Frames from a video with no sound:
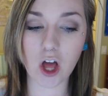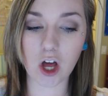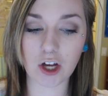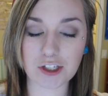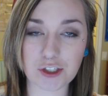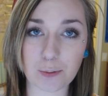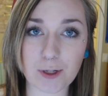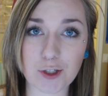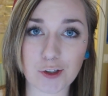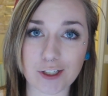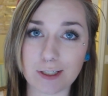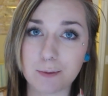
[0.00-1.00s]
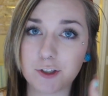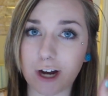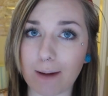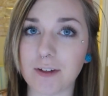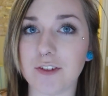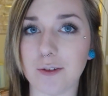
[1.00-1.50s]
Also, be sure to
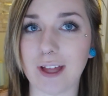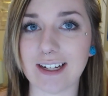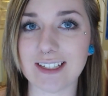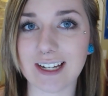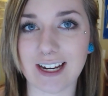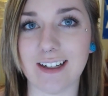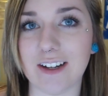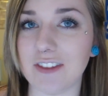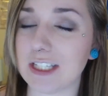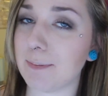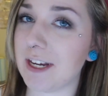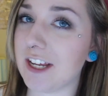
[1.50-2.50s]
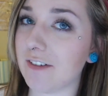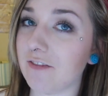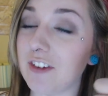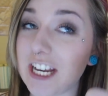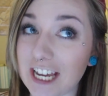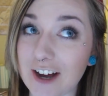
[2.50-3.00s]
subscribe if you liked it and give this
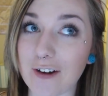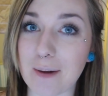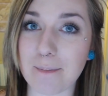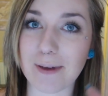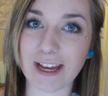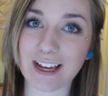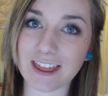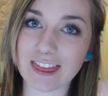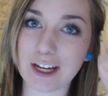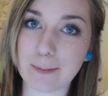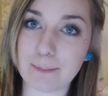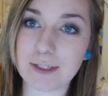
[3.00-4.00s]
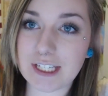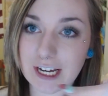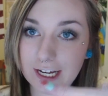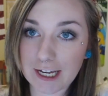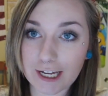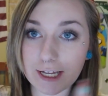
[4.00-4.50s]
video a big thumbs
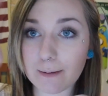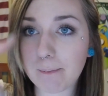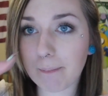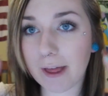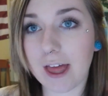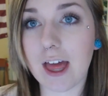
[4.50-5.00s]
up.